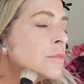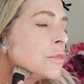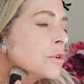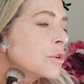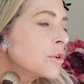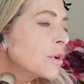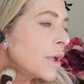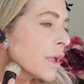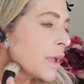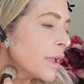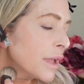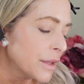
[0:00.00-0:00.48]

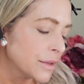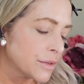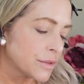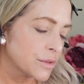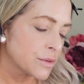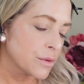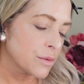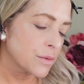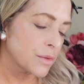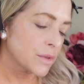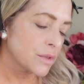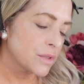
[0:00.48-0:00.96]
Okay,
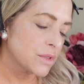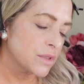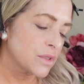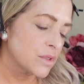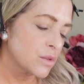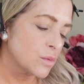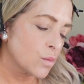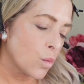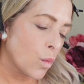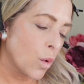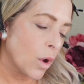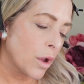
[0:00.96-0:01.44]
so this
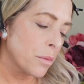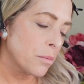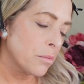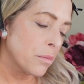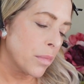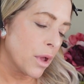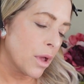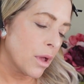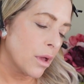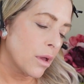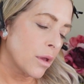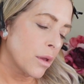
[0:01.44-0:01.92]
is one
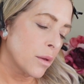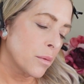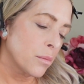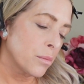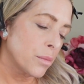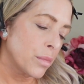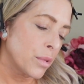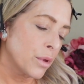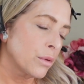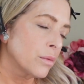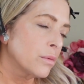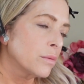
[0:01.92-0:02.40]

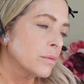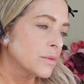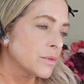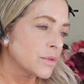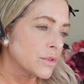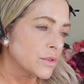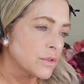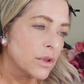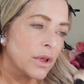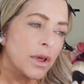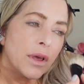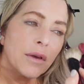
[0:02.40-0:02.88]
pump.
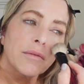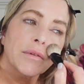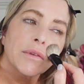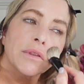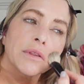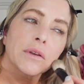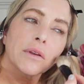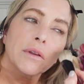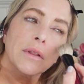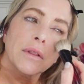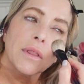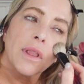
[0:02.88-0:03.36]
Still have a
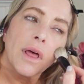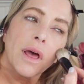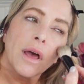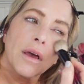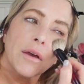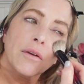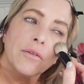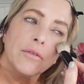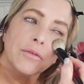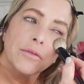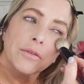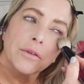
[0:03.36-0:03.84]
little
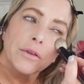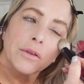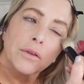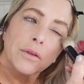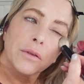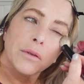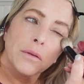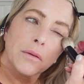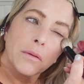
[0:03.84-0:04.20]
left.